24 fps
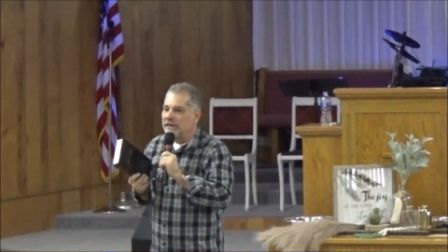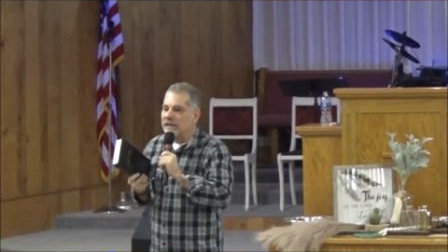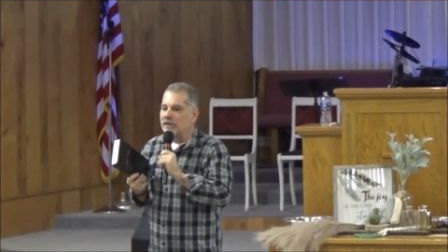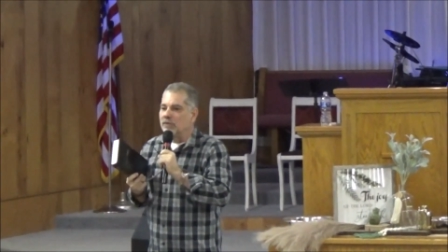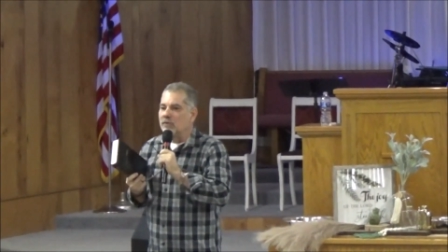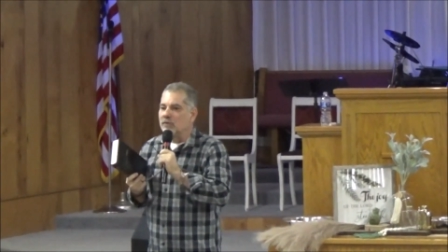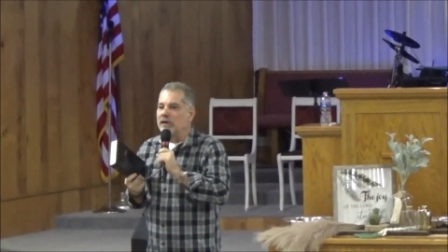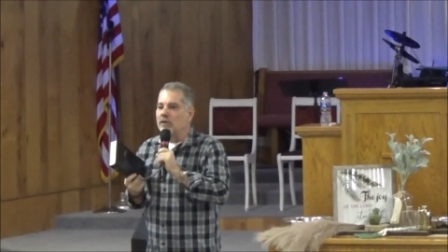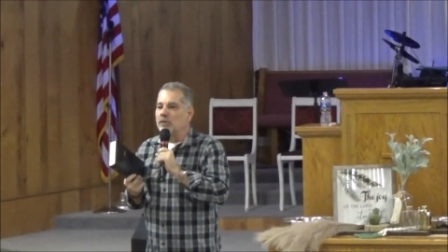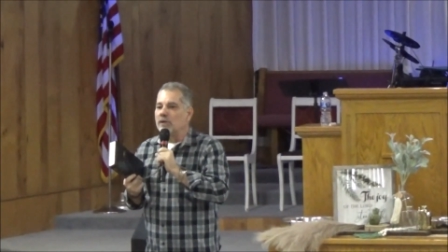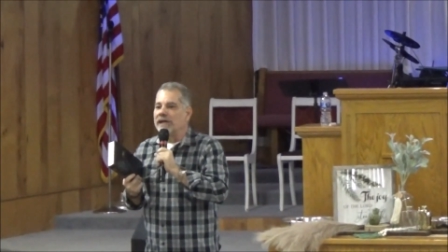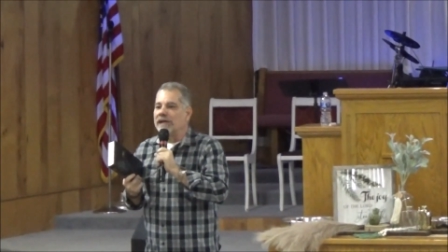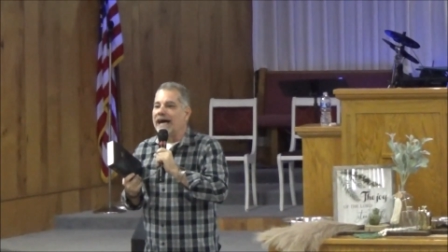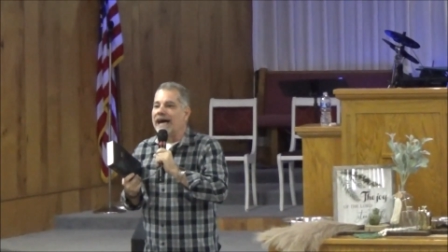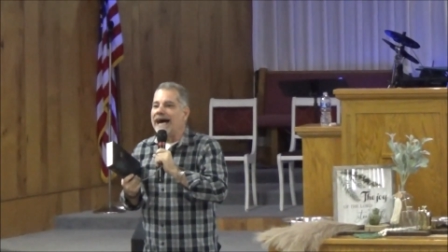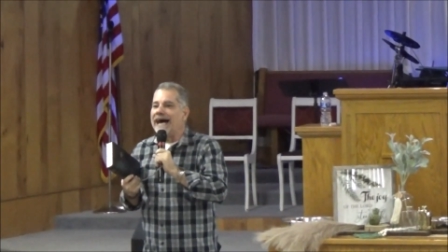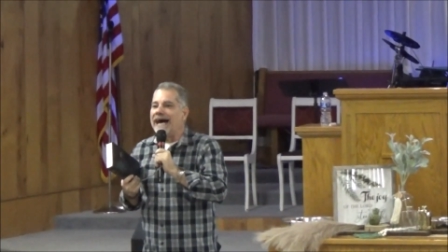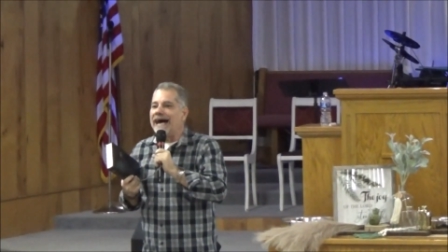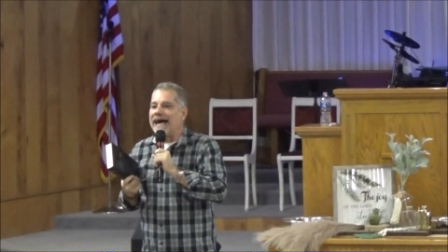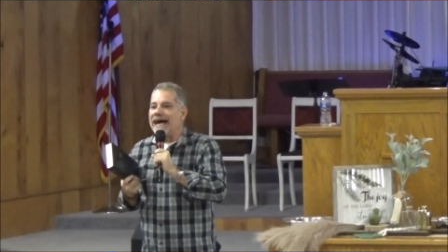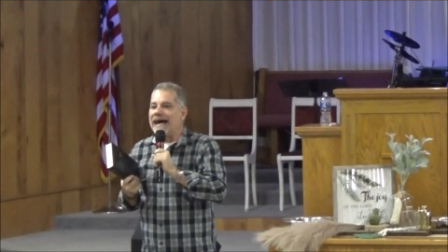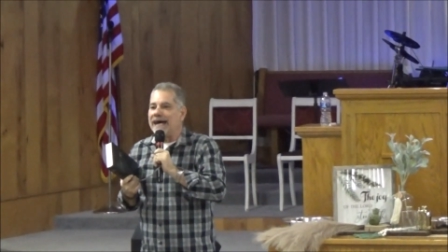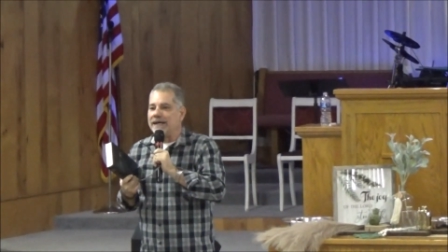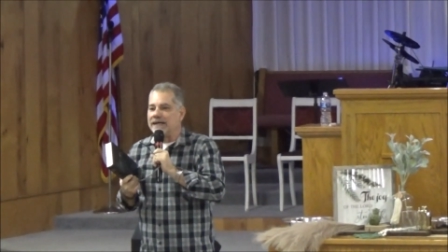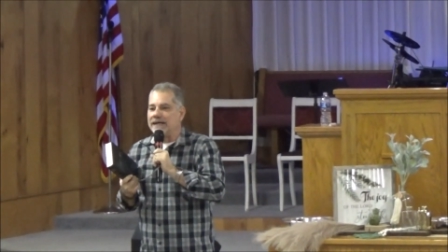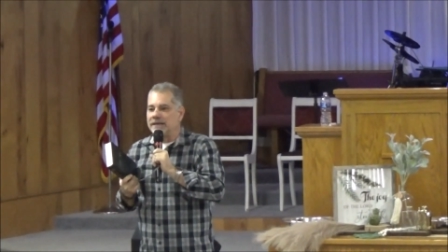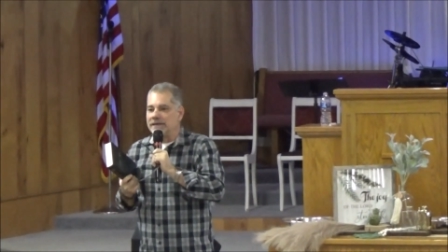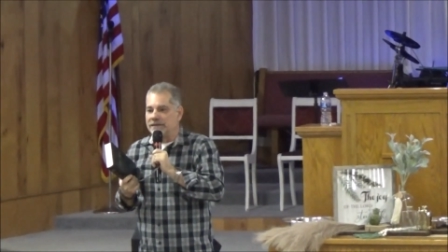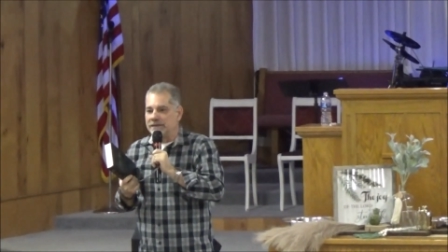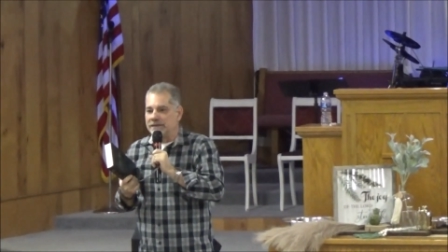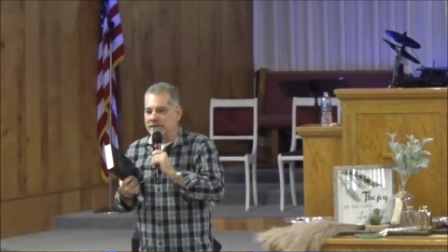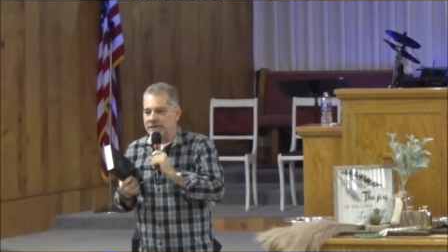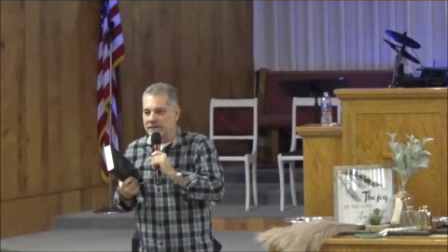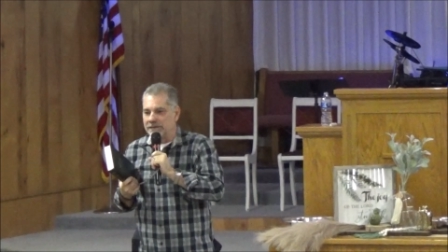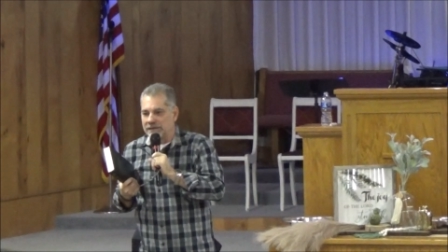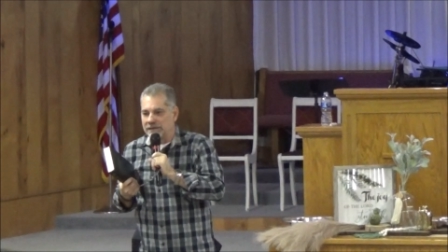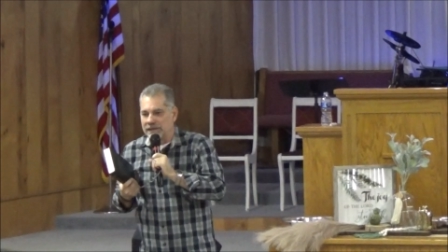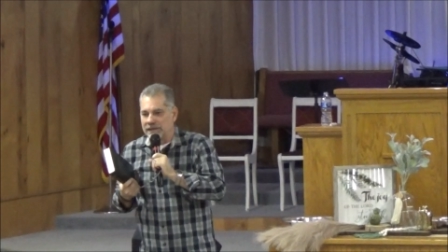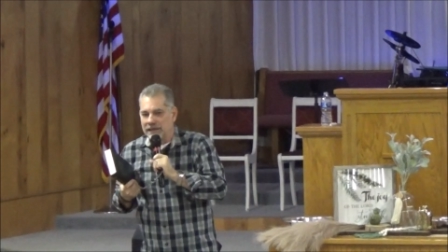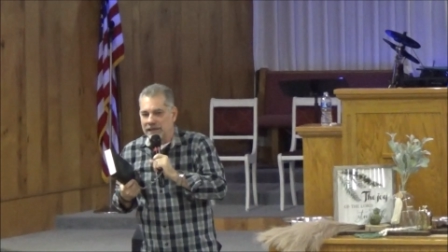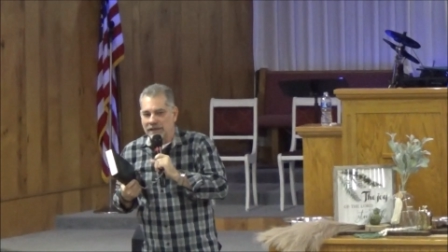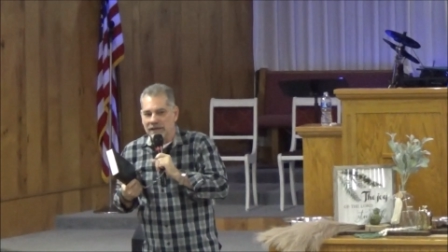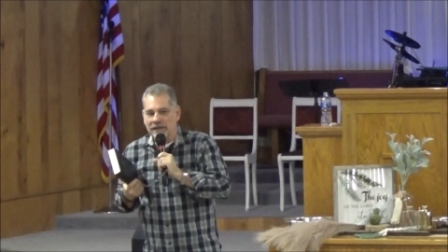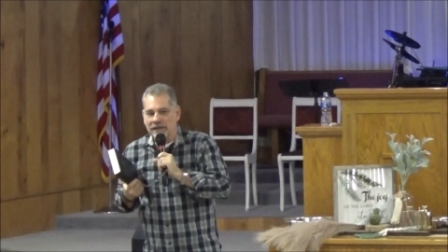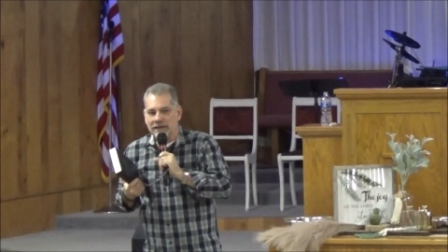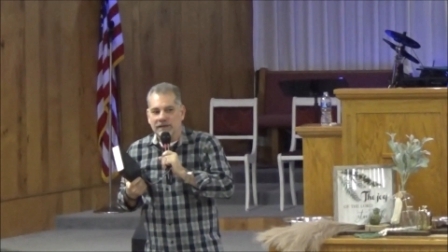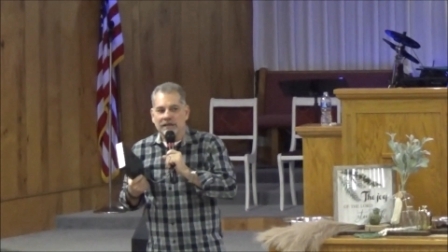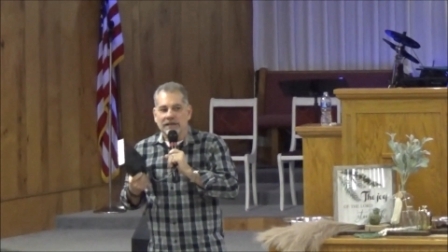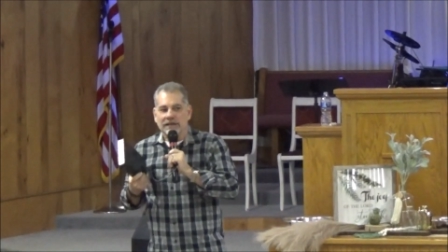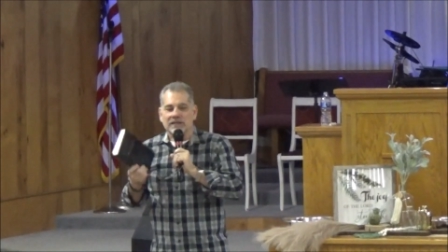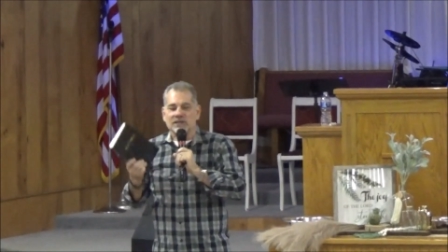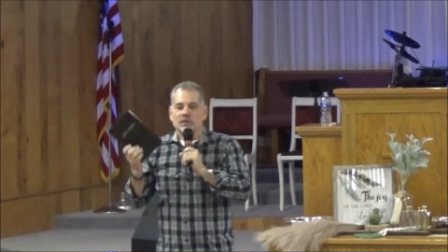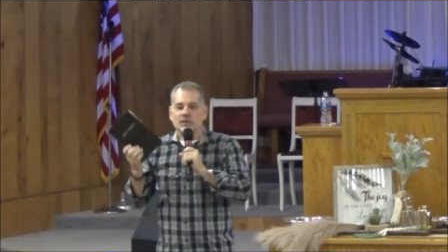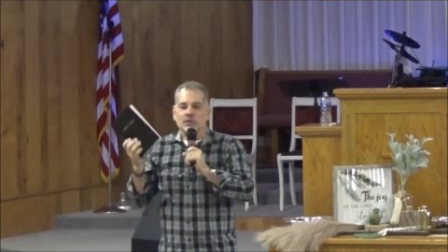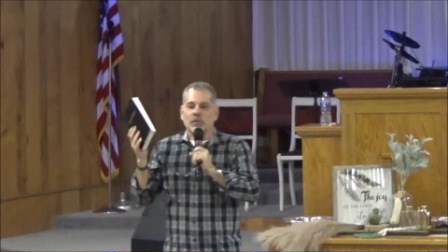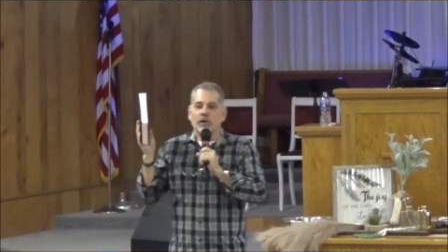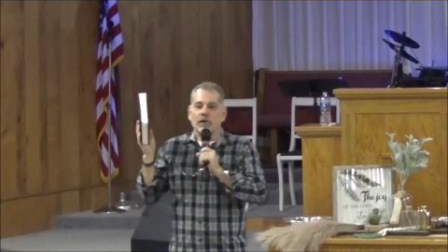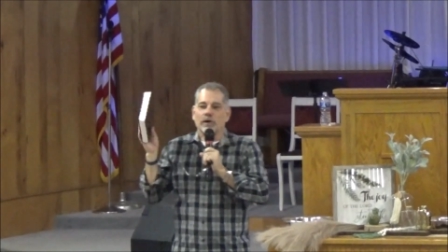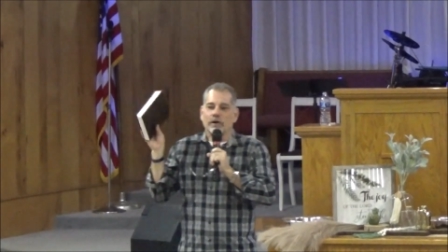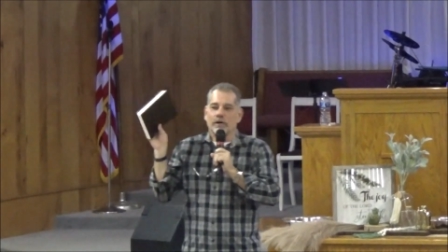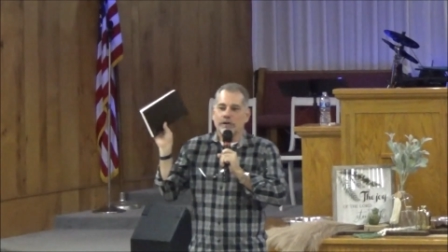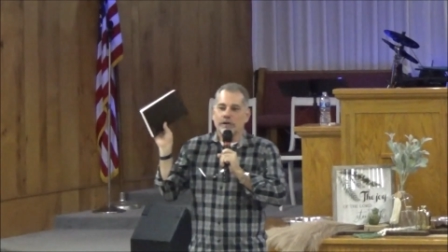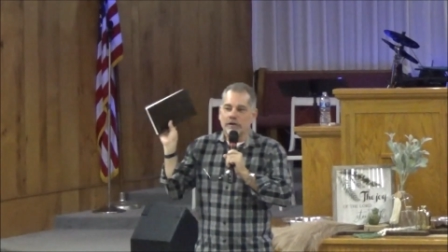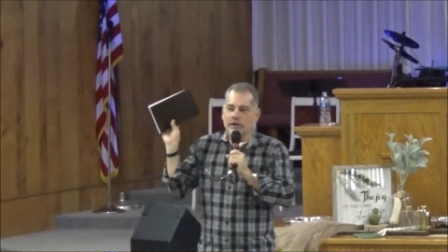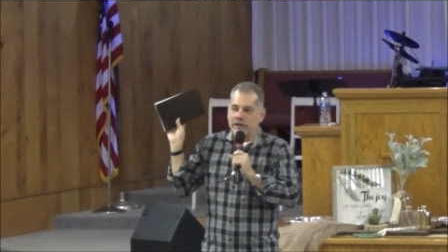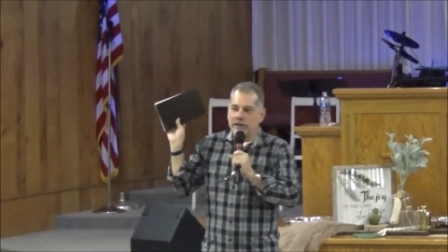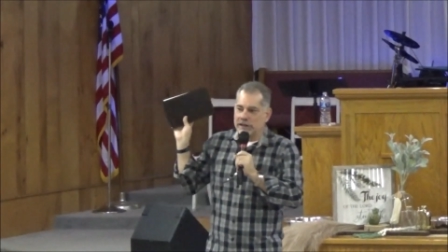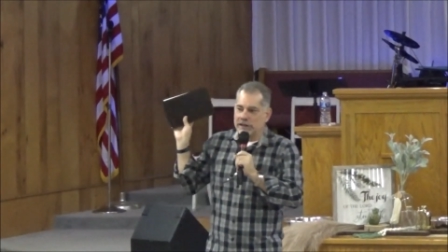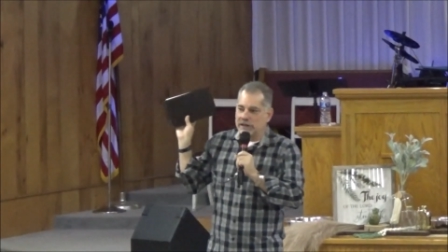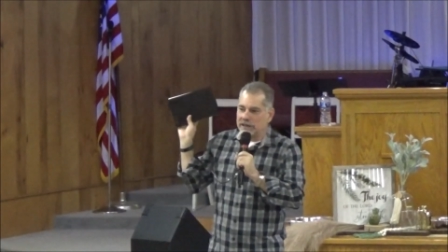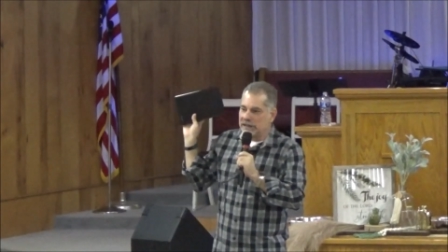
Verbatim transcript: That we would hide this word